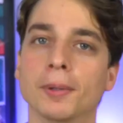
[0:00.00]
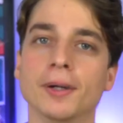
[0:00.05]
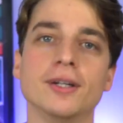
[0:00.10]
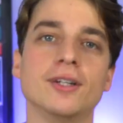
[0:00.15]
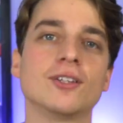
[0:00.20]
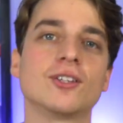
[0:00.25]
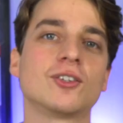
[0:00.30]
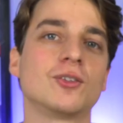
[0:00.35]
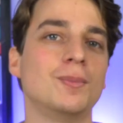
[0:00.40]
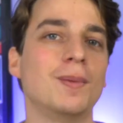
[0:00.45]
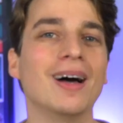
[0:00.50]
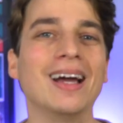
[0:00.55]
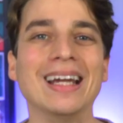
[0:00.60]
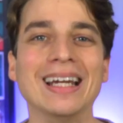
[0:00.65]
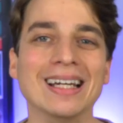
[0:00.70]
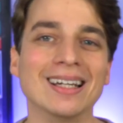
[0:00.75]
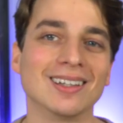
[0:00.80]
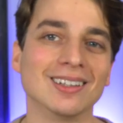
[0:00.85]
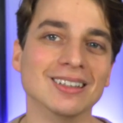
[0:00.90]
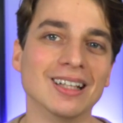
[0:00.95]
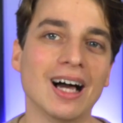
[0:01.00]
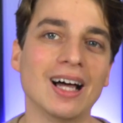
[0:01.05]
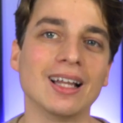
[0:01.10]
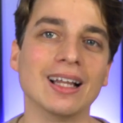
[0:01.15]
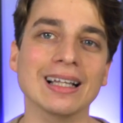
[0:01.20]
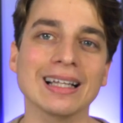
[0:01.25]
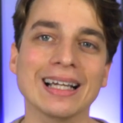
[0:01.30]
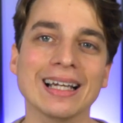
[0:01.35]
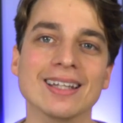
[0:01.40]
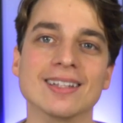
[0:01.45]
But despite
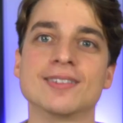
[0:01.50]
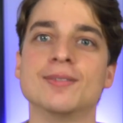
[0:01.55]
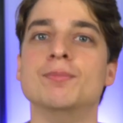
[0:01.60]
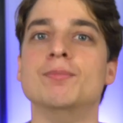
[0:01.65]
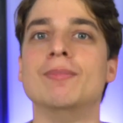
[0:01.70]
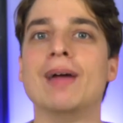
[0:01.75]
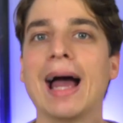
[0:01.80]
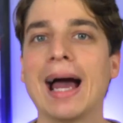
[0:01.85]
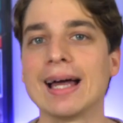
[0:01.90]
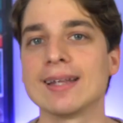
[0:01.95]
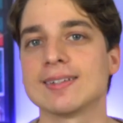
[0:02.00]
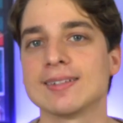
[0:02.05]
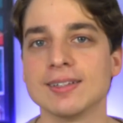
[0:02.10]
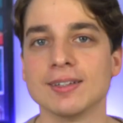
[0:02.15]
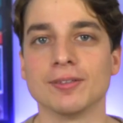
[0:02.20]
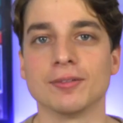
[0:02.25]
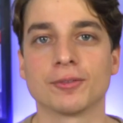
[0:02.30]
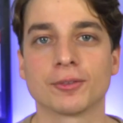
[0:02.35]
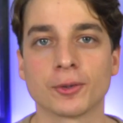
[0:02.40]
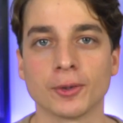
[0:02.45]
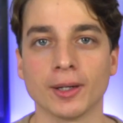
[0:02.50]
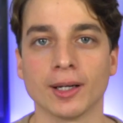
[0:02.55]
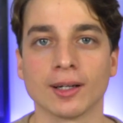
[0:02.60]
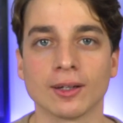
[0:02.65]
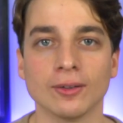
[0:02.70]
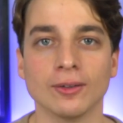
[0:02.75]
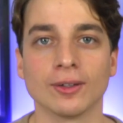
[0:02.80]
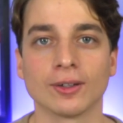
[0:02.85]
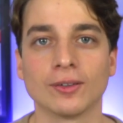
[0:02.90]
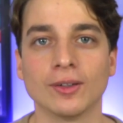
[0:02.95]
La La Land's massive
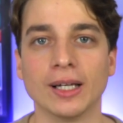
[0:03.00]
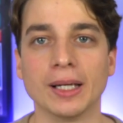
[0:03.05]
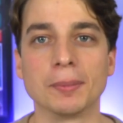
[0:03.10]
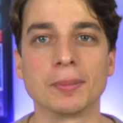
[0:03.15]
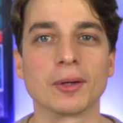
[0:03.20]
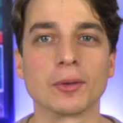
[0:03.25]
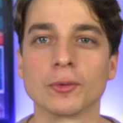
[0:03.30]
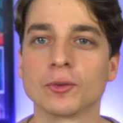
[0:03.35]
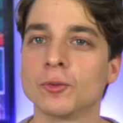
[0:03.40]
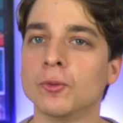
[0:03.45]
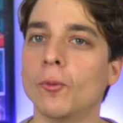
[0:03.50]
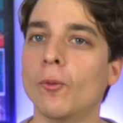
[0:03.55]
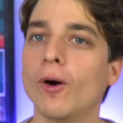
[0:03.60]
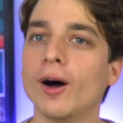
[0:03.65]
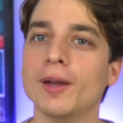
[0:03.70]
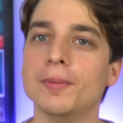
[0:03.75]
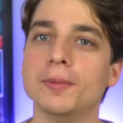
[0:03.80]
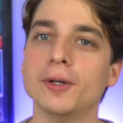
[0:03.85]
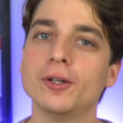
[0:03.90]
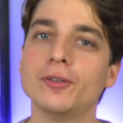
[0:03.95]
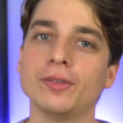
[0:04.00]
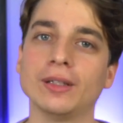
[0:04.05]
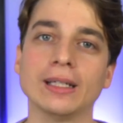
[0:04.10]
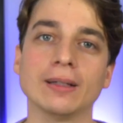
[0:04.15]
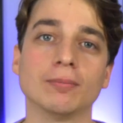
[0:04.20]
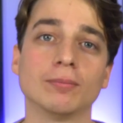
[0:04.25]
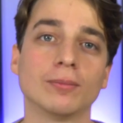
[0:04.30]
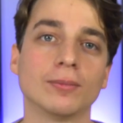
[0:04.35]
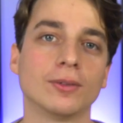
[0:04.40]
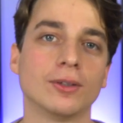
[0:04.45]
critical acclaim, there was one
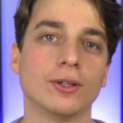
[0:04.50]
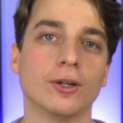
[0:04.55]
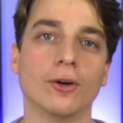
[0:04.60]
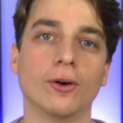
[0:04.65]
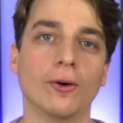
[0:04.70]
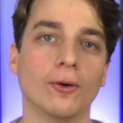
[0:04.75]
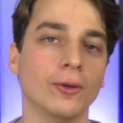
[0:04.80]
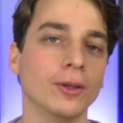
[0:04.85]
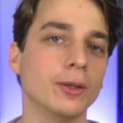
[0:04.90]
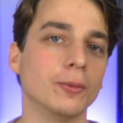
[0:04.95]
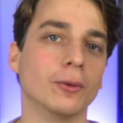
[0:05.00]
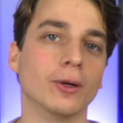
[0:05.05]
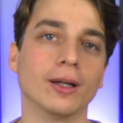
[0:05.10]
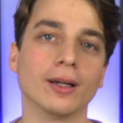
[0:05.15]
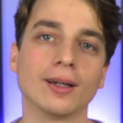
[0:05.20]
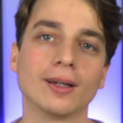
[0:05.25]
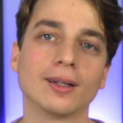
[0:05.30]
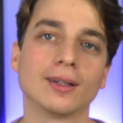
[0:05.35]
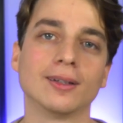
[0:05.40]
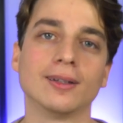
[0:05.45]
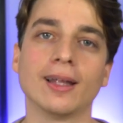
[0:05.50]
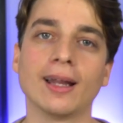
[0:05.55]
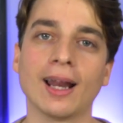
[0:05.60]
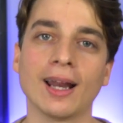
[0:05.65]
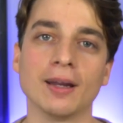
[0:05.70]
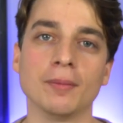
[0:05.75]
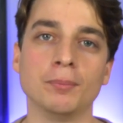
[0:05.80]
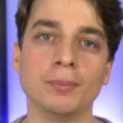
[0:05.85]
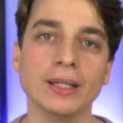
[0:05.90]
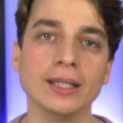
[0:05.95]
movie, only one, that
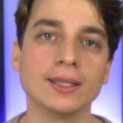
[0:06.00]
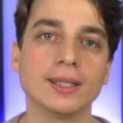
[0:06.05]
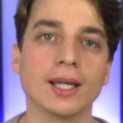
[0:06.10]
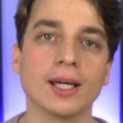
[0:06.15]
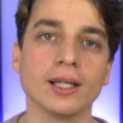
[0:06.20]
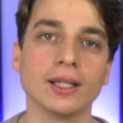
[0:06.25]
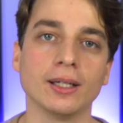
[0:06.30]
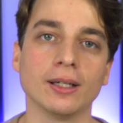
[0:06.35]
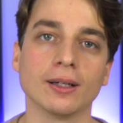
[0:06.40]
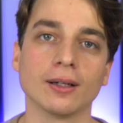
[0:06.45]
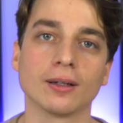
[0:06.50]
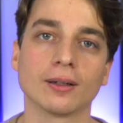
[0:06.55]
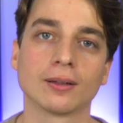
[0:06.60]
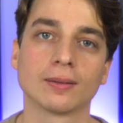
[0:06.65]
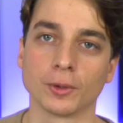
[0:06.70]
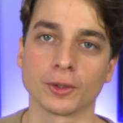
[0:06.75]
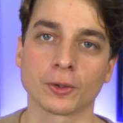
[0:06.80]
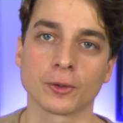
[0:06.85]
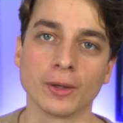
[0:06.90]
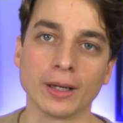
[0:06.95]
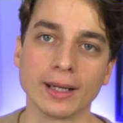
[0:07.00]
had it beat that year with